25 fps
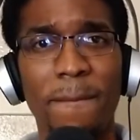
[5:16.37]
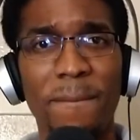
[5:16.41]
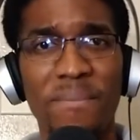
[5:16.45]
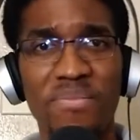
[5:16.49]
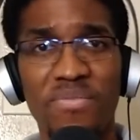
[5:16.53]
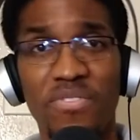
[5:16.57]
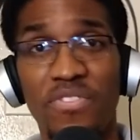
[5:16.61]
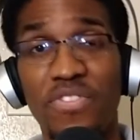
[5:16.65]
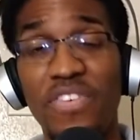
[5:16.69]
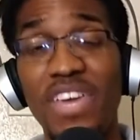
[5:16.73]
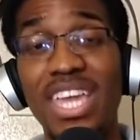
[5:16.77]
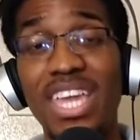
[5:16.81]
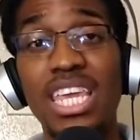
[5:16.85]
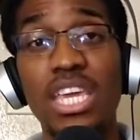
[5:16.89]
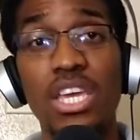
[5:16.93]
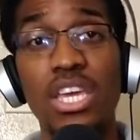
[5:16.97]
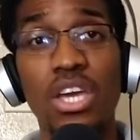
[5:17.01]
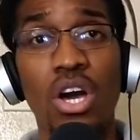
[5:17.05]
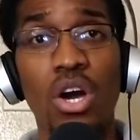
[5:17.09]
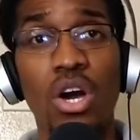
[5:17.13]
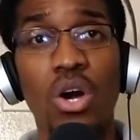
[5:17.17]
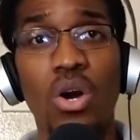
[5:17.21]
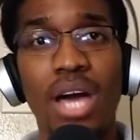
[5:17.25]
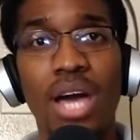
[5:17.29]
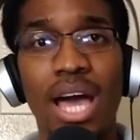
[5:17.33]

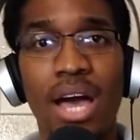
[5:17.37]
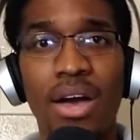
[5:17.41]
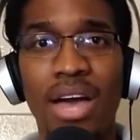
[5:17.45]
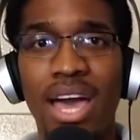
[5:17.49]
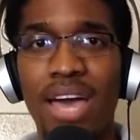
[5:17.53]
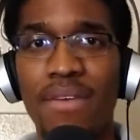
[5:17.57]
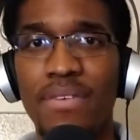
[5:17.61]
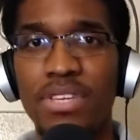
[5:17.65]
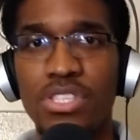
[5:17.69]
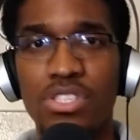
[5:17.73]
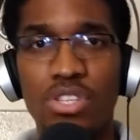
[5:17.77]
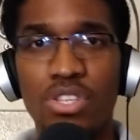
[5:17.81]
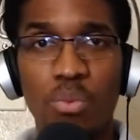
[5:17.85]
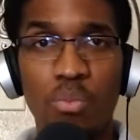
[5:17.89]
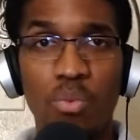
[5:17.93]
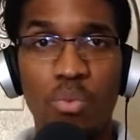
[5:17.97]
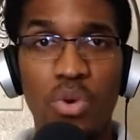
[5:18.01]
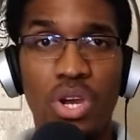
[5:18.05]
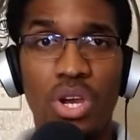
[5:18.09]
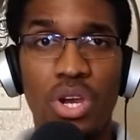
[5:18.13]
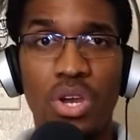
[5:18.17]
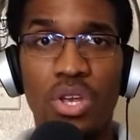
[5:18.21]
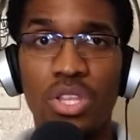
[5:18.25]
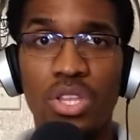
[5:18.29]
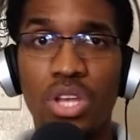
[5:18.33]
video. I'll have it
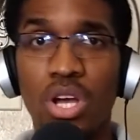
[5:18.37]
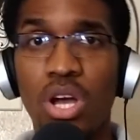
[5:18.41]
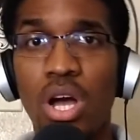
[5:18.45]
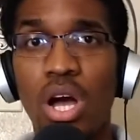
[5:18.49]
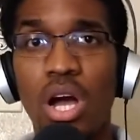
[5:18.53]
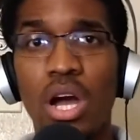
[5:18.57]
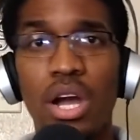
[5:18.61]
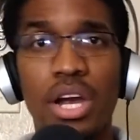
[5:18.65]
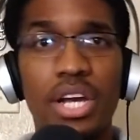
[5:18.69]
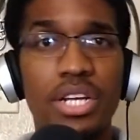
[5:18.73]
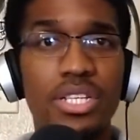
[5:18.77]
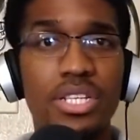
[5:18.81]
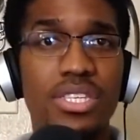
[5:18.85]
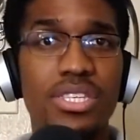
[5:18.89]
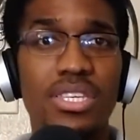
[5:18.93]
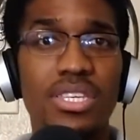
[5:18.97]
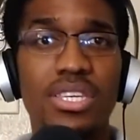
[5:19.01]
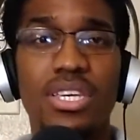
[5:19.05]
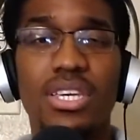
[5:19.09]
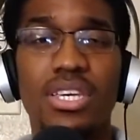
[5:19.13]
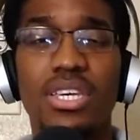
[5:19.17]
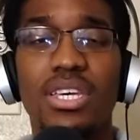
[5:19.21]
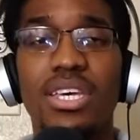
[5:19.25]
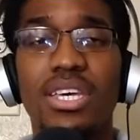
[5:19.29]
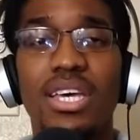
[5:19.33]
somewhere in the cards.
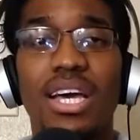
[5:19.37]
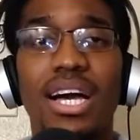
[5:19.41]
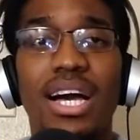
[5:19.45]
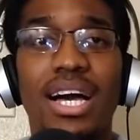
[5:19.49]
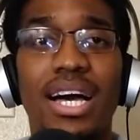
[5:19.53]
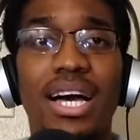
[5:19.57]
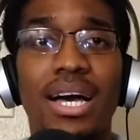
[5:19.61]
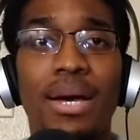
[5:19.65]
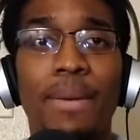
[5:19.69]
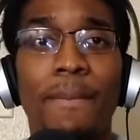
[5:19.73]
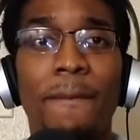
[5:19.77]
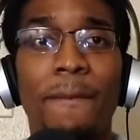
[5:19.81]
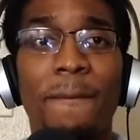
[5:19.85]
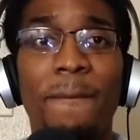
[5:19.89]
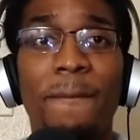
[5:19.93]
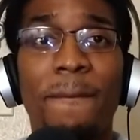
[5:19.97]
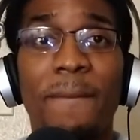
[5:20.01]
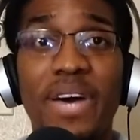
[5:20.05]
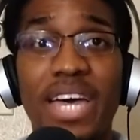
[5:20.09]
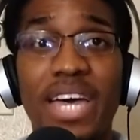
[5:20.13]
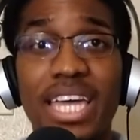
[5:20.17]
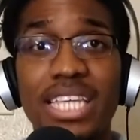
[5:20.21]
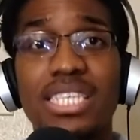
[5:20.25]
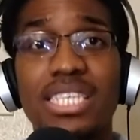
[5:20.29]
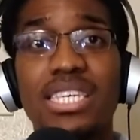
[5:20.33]

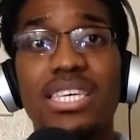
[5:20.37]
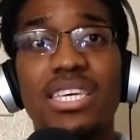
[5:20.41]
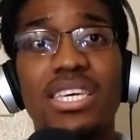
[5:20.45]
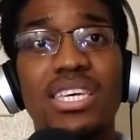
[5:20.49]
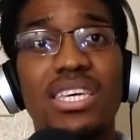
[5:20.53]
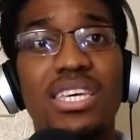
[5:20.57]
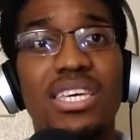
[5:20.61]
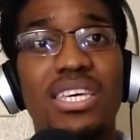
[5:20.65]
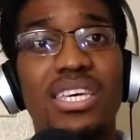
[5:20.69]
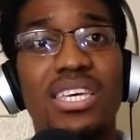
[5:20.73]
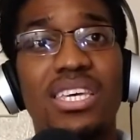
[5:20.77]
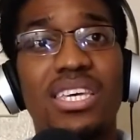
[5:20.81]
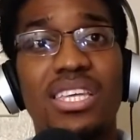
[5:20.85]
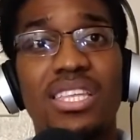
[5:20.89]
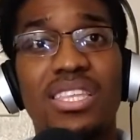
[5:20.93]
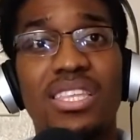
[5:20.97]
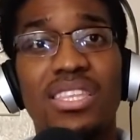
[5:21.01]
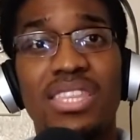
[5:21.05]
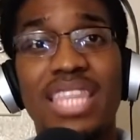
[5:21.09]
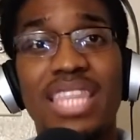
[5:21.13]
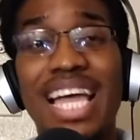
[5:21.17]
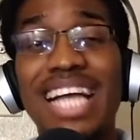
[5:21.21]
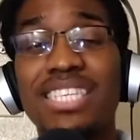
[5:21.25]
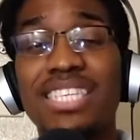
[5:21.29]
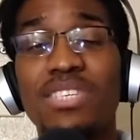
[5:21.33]
But
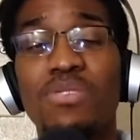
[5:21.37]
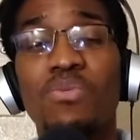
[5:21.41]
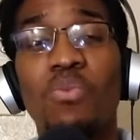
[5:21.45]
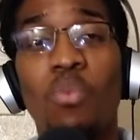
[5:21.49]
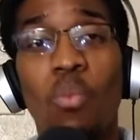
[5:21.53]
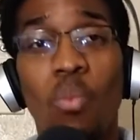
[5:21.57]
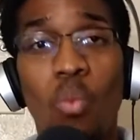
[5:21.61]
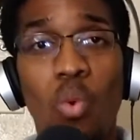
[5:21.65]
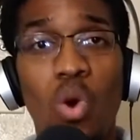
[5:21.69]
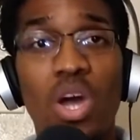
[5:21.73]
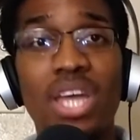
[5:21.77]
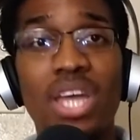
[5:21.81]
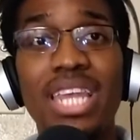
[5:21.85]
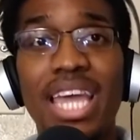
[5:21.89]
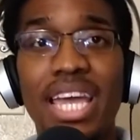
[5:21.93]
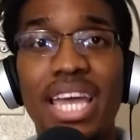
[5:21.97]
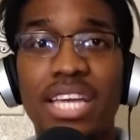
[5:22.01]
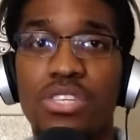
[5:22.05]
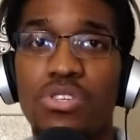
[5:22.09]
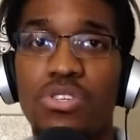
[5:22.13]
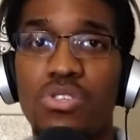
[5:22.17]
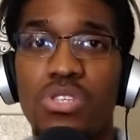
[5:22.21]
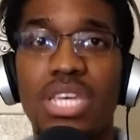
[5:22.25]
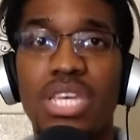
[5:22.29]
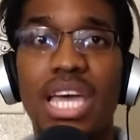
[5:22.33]
that's one
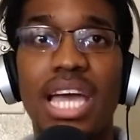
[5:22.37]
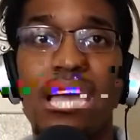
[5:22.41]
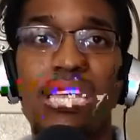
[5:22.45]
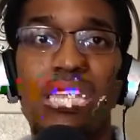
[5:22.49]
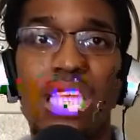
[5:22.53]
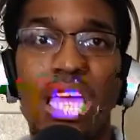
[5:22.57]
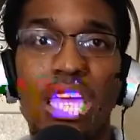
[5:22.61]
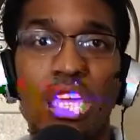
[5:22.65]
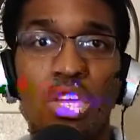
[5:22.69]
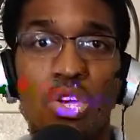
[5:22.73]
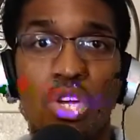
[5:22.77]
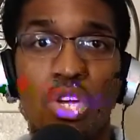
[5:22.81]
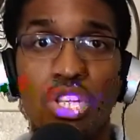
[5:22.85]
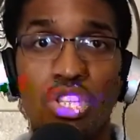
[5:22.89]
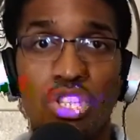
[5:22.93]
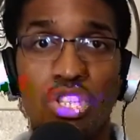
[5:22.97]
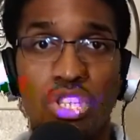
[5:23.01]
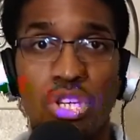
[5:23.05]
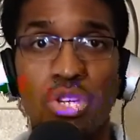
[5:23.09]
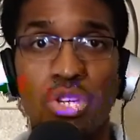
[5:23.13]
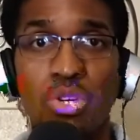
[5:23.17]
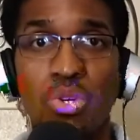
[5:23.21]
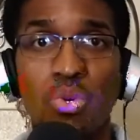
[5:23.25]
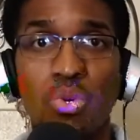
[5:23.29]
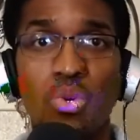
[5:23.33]
exercise that you can
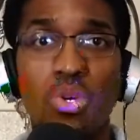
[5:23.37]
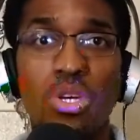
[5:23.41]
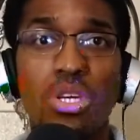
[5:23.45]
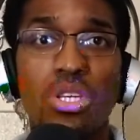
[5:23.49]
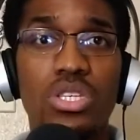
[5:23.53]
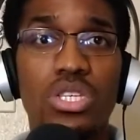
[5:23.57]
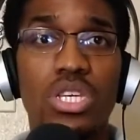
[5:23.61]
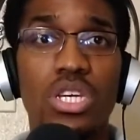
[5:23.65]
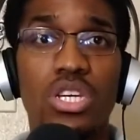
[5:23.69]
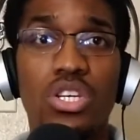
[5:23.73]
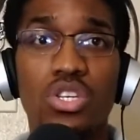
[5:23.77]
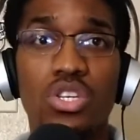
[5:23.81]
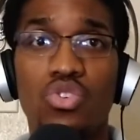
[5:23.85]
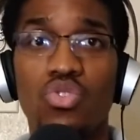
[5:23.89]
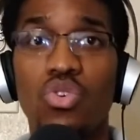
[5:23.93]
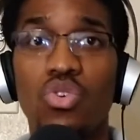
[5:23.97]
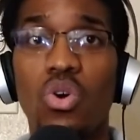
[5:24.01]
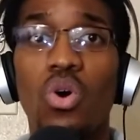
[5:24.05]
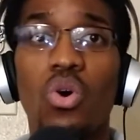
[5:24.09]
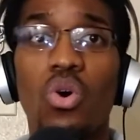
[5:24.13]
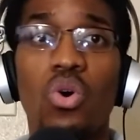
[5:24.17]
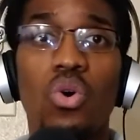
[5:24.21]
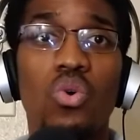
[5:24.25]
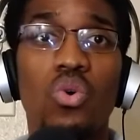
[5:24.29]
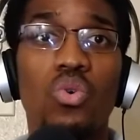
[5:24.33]
do to
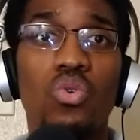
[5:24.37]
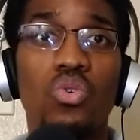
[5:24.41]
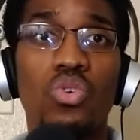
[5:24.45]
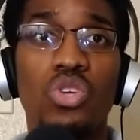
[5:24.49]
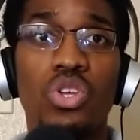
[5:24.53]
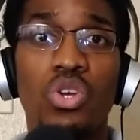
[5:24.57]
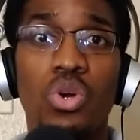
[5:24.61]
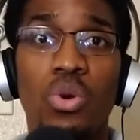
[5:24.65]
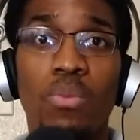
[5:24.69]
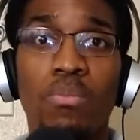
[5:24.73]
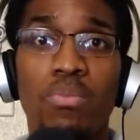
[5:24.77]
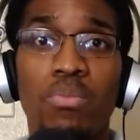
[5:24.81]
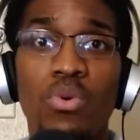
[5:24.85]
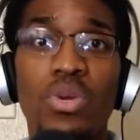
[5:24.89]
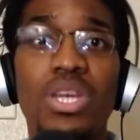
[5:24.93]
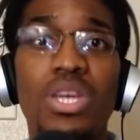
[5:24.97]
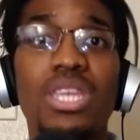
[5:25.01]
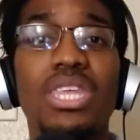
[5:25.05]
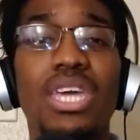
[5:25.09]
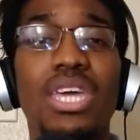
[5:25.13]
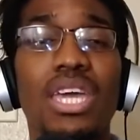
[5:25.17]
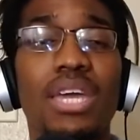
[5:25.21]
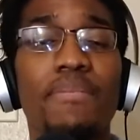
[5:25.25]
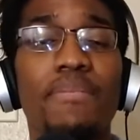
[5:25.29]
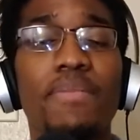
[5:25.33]
control your
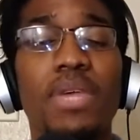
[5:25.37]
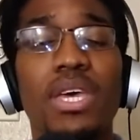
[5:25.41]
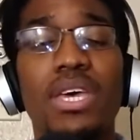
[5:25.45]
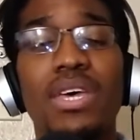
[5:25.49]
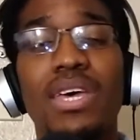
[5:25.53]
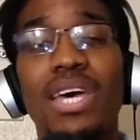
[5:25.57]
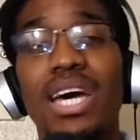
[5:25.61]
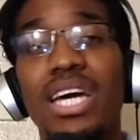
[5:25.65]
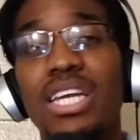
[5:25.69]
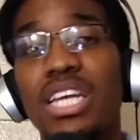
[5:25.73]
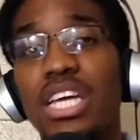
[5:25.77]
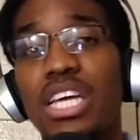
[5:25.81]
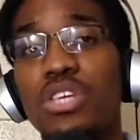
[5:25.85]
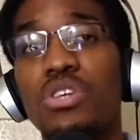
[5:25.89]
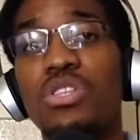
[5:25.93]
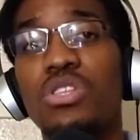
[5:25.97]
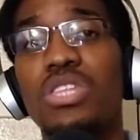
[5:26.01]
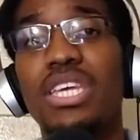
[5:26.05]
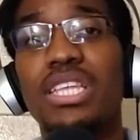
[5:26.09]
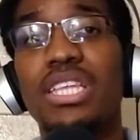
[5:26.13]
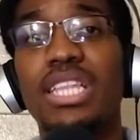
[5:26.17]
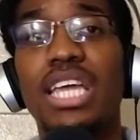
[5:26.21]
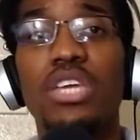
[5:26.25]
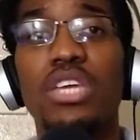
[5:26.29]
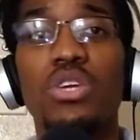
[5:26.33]
breathing. Another
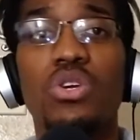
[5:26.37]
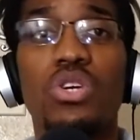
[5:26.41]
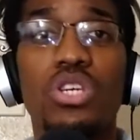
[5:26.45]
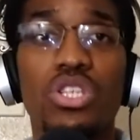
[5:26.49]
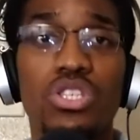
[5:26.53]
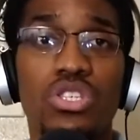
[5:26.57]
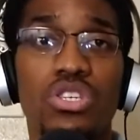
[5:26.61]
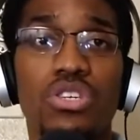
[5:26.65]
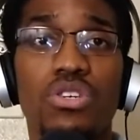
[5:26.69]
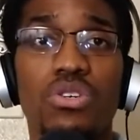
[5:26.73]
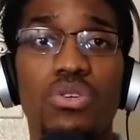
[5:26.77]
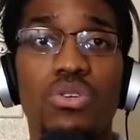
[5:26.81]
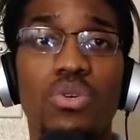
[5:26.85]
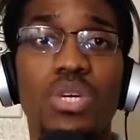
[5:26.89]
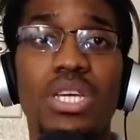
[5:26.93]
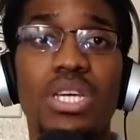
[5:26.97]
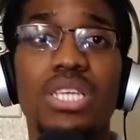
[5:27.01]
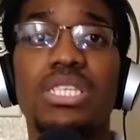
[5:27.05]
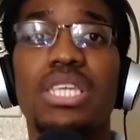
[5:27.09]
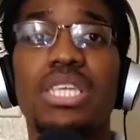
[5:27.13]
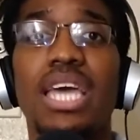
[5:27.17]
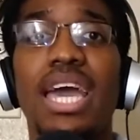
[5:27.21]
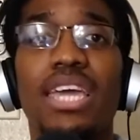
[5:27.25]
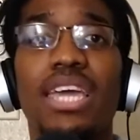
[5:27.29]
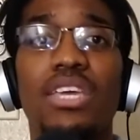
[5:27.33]
thing that you can do
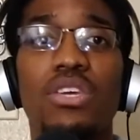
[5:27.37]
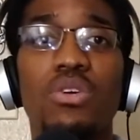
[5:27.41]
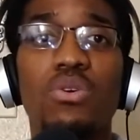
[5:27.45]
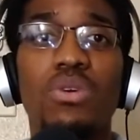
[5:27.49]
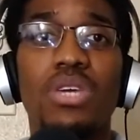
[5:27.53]
is that